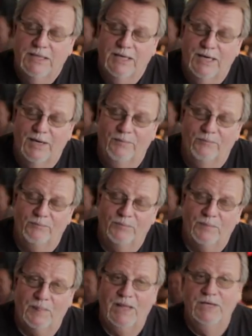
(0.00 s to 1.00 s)

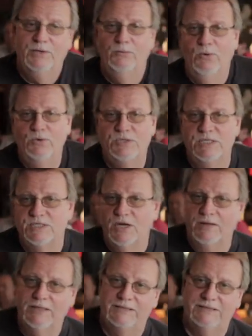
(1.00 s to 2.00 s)
And Hiroshi's
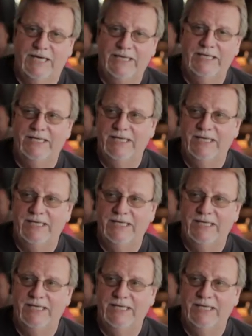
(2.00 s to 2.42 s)
all excited,